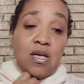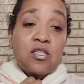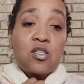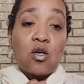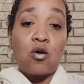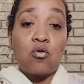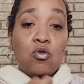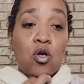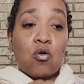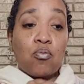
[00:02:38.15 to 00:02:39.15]
So
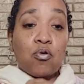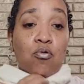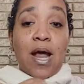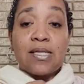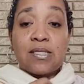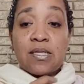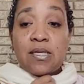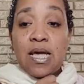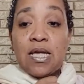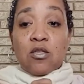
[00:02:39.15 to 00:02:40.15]
don't
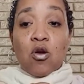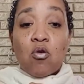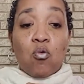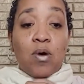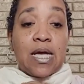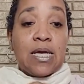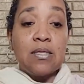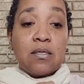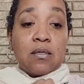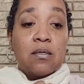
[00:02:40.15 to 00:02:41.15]
procrastinate, don't
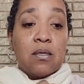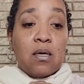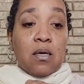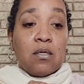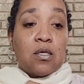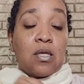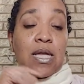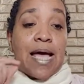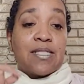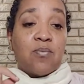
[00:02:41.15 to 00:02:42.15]
wait to the
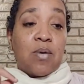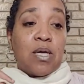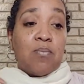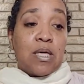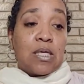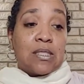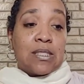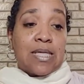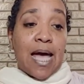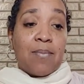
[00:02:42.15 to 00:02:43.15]
last minute because the
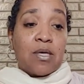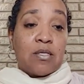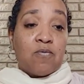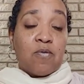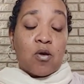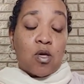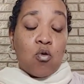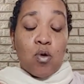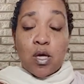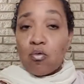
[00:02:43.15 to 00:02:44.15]
timing is very
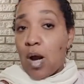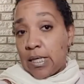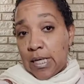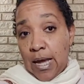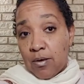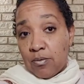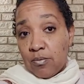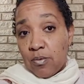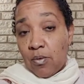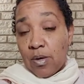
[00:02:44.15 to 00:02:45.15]
quick right now,
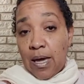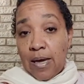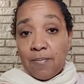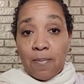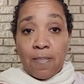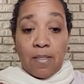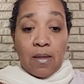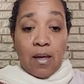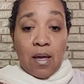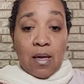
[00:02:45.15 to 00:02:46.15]
okay?
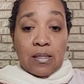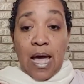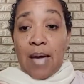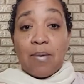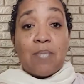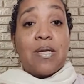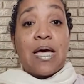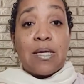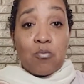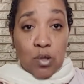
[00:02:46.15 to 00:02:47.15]
Time ain't
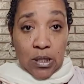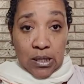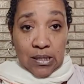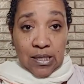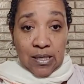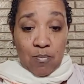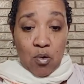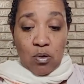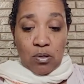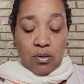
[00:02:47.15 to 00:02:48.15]
playing with us
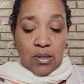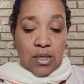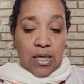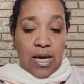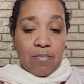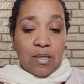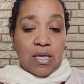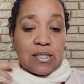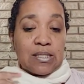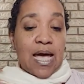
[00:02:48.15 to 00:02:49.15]
anymore. And
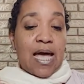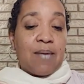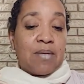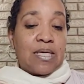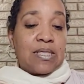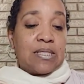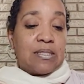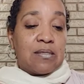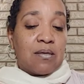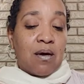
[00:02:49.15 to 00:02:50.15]
because time
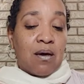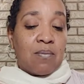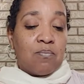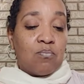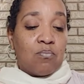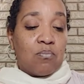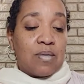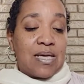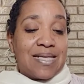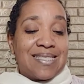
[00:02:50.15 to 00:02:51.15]
is um,
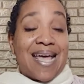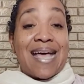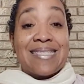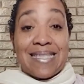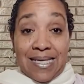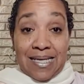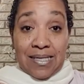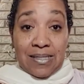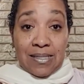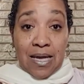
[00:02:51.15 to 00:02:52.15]
is as it
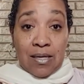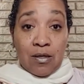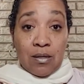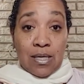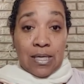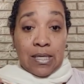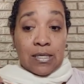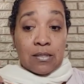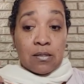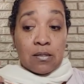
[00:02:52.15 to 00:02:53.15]
is and it
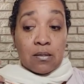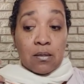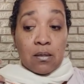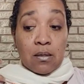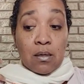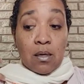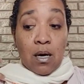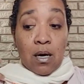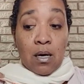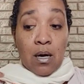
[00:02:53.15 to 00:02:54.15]
is
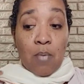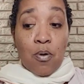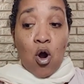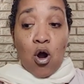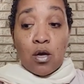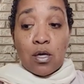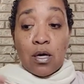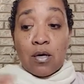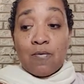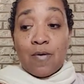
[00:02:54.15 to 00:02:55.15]
uh, a part
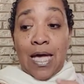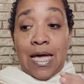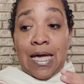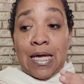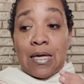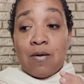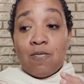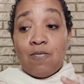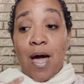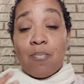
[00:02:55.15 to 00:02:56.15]
of a
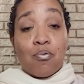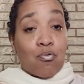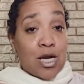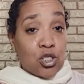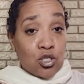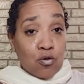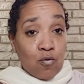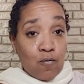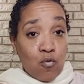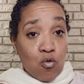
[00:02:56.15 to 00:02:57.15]
vibrational
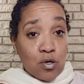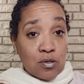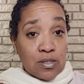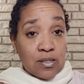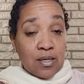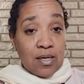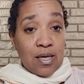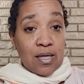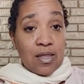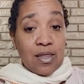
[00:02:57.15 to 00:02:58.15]
force,
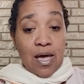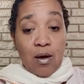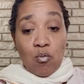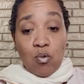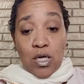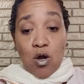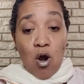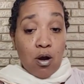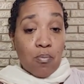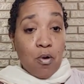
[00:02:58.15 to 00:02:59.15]
that we
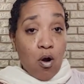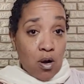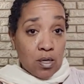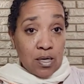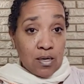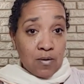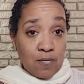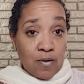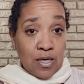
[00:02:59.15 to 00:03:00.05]
are a part of,